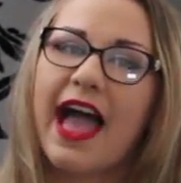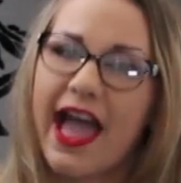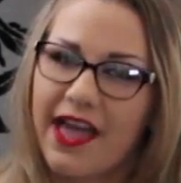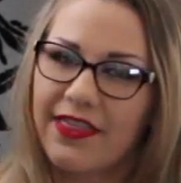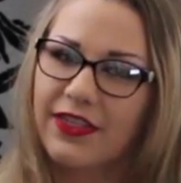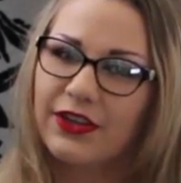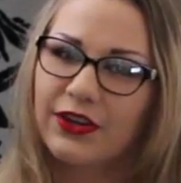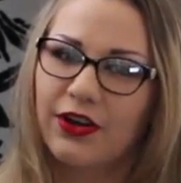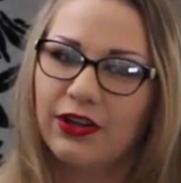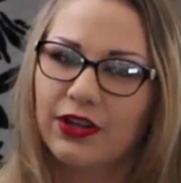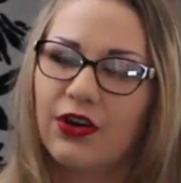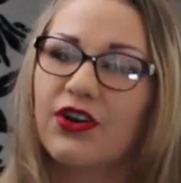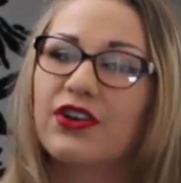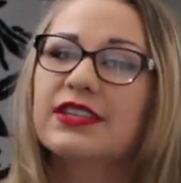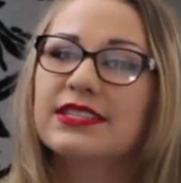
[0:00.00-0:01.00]

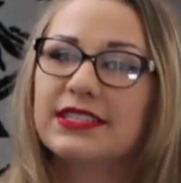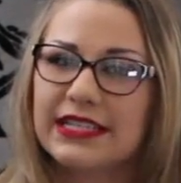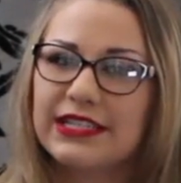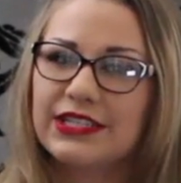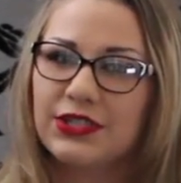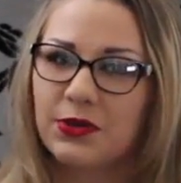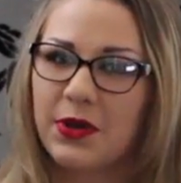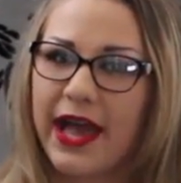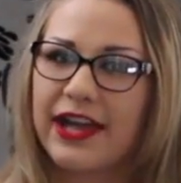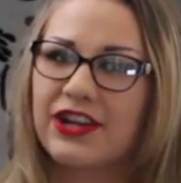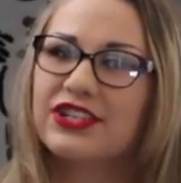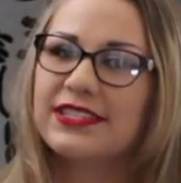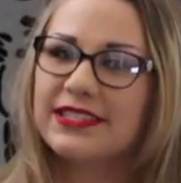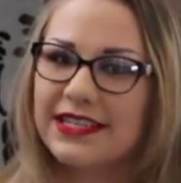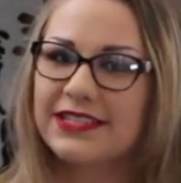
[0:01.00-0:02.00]
Ethanol, or
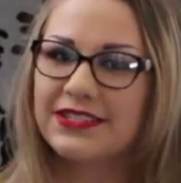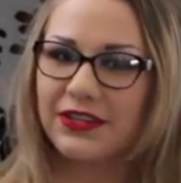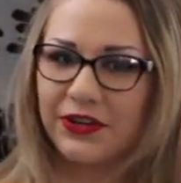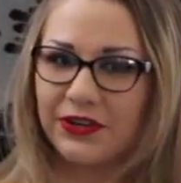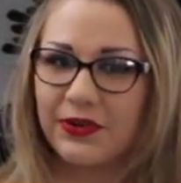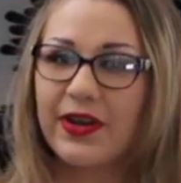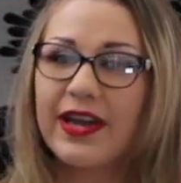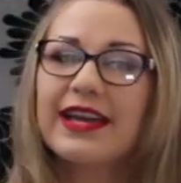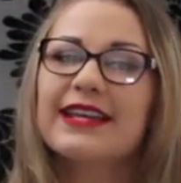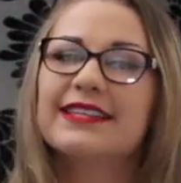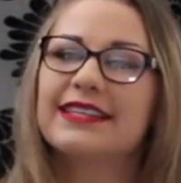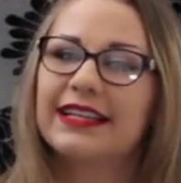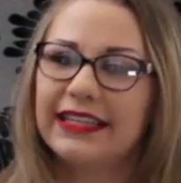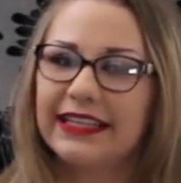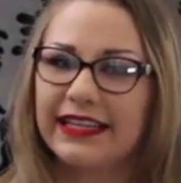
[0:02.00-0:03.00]
C2H6O,
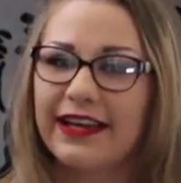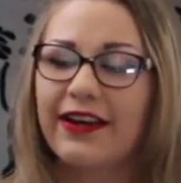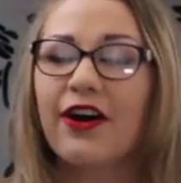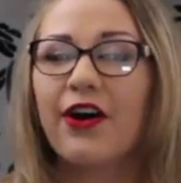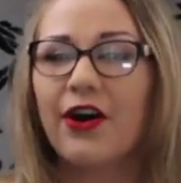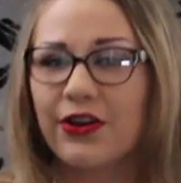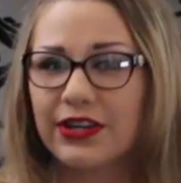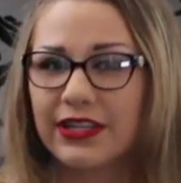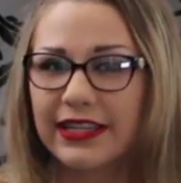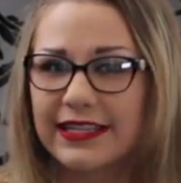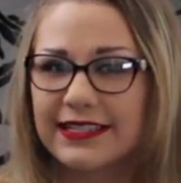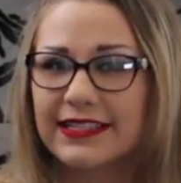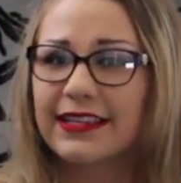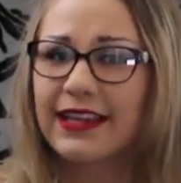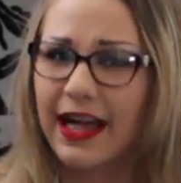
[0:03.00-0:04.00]
is a clear,
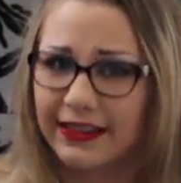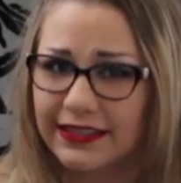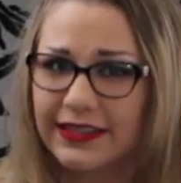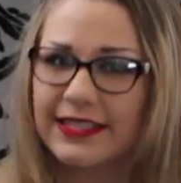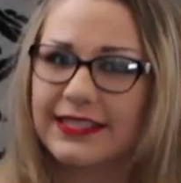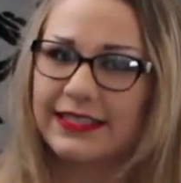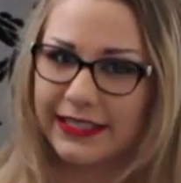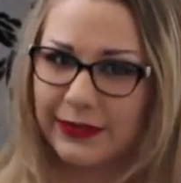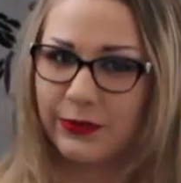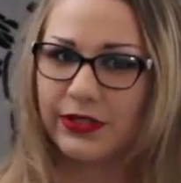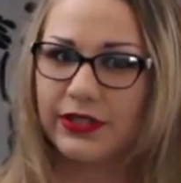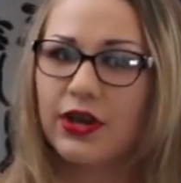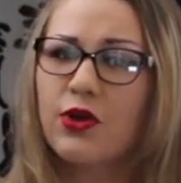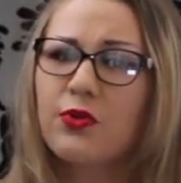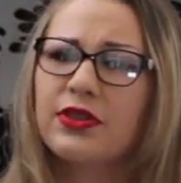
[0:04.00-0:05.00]
odorless, colourless
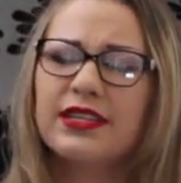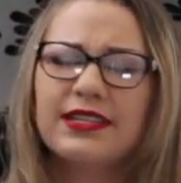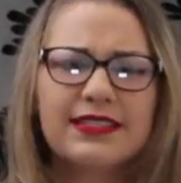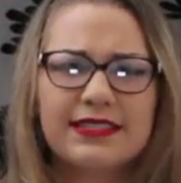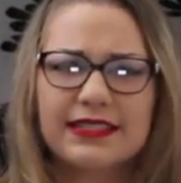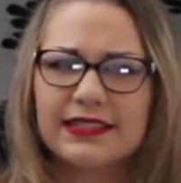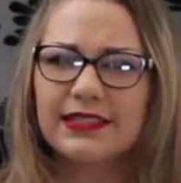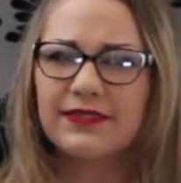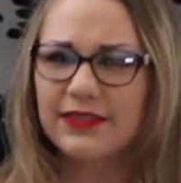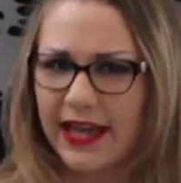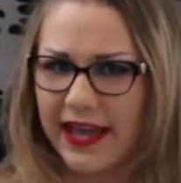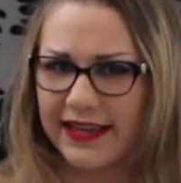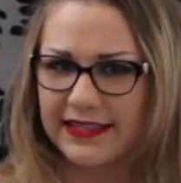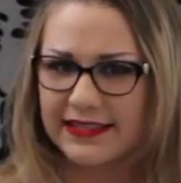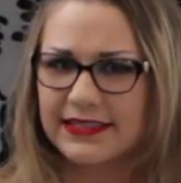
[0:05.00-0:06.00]
liquid with a distinctive
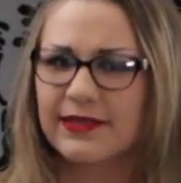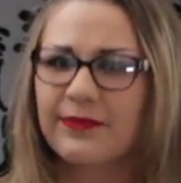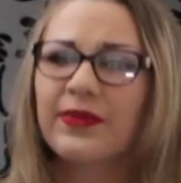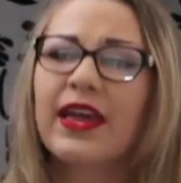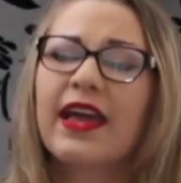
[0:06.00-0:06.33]
taste.